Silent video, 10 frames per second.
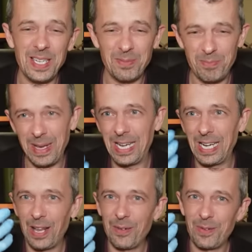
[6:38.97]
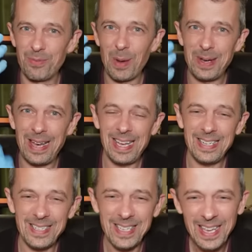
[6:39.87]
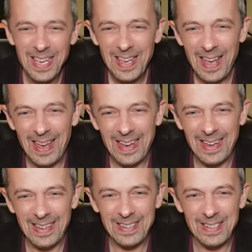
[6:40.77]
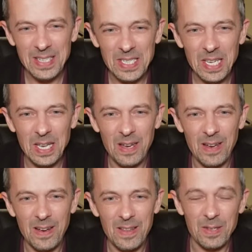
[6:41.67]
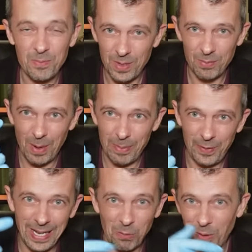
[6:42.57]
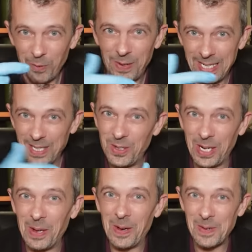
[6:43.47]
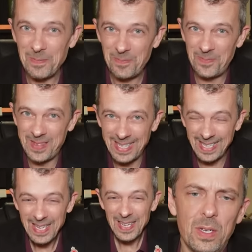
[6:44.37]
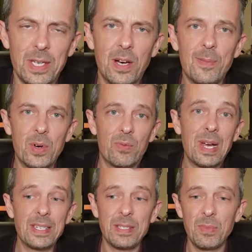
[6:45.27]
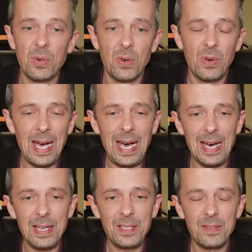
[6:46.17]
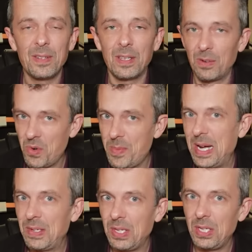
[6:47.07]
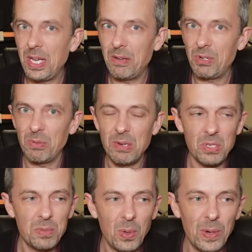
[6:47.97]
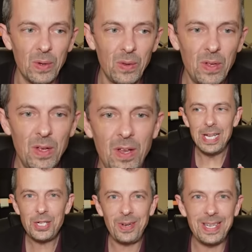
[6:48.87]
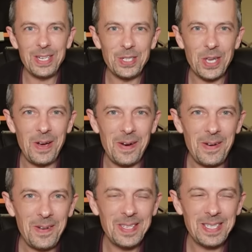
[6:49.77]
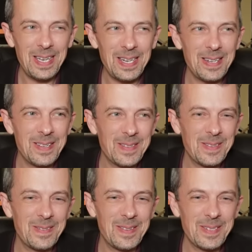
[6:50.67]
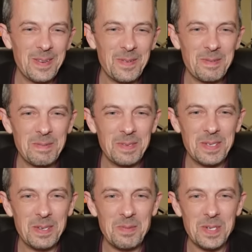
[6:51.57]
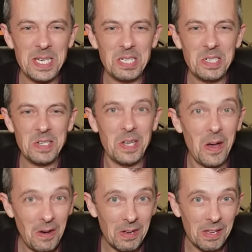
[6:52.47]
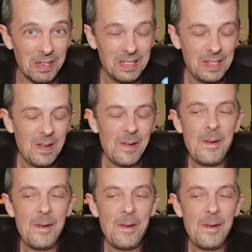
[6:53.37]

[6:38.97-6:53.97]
in his in his big glove rubber hand, and uh, the the rubber finger wouldn't fit in the trigger guard. So the armorer Randy Moore had the gun we're about to see, which I won't spoil, literally in his car because he had it as a, a self a self protection car gun,